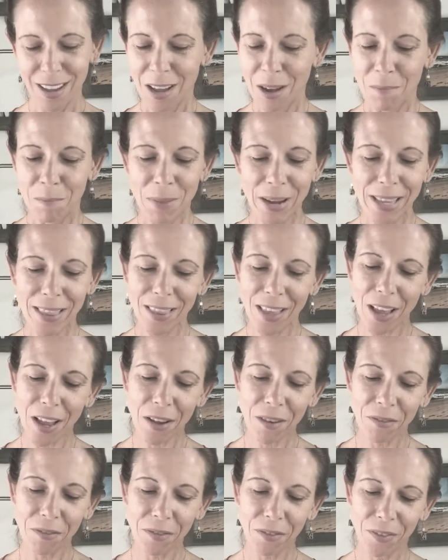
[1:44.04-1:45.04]
My
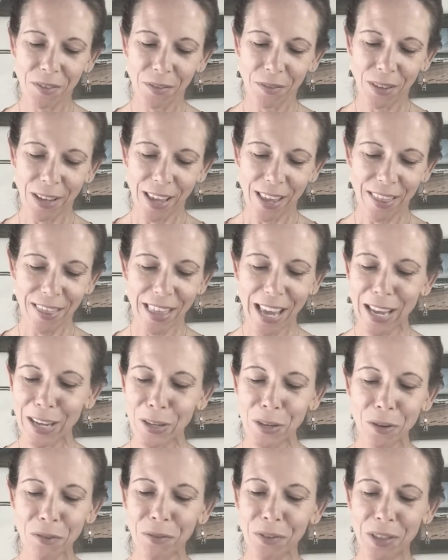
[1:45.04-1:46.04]
love, thank
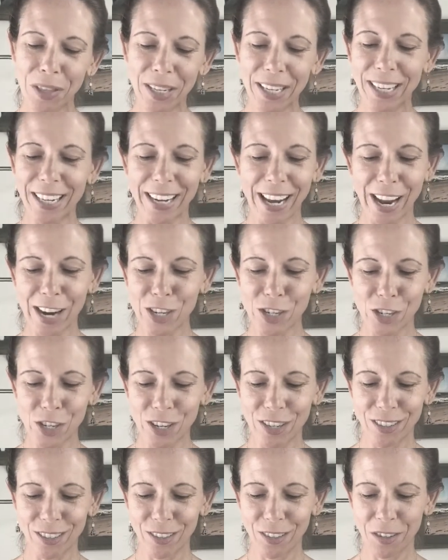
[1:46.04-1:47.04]
you for the
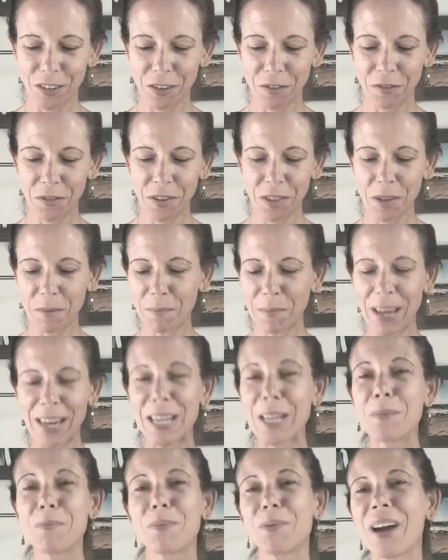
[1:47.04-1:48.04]
connection, for the
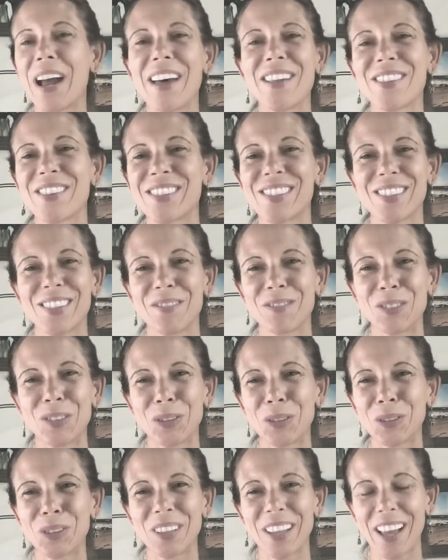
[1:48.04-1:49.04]
many breaths of
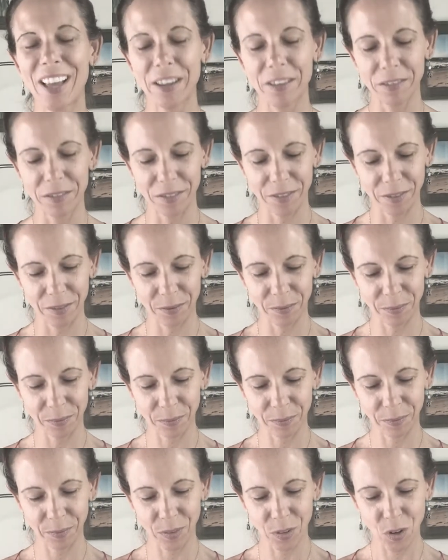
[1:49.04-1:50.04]
true love.
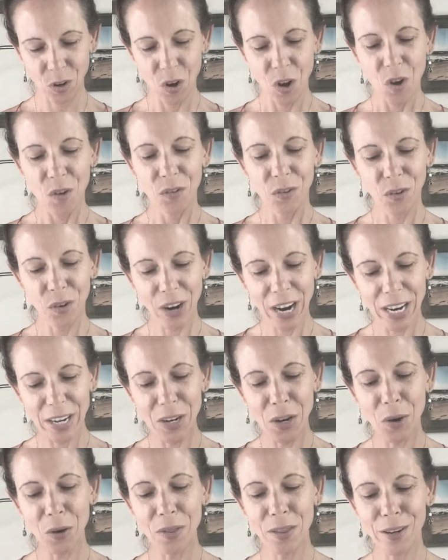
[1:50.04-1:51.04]
For I
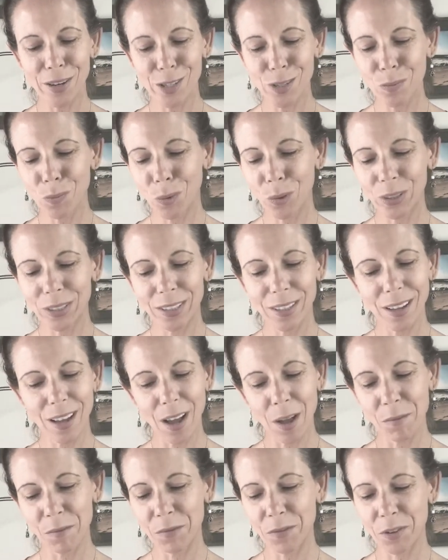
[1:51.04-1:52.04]
know there's more to
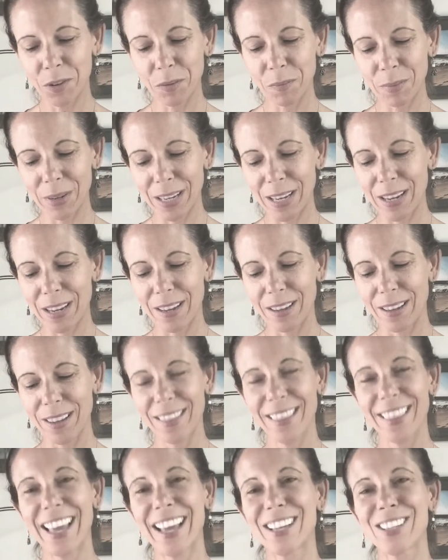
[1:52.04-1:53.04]
come for me
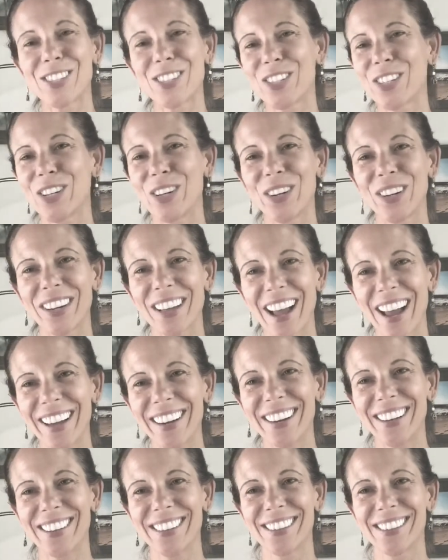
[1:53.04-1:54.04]
thanks to your
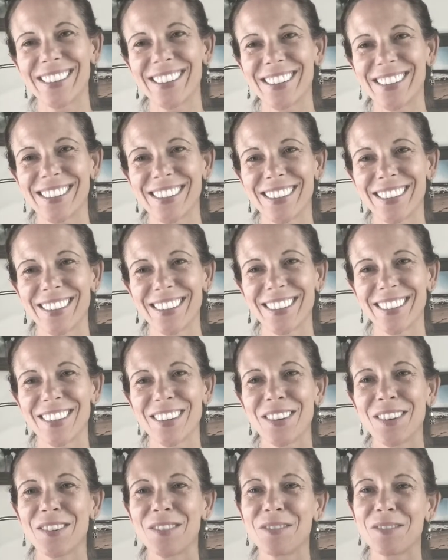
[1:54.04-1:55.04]
guidance
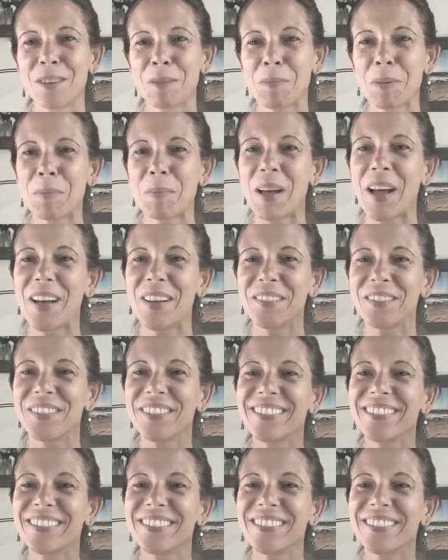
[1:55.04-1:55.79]
from above.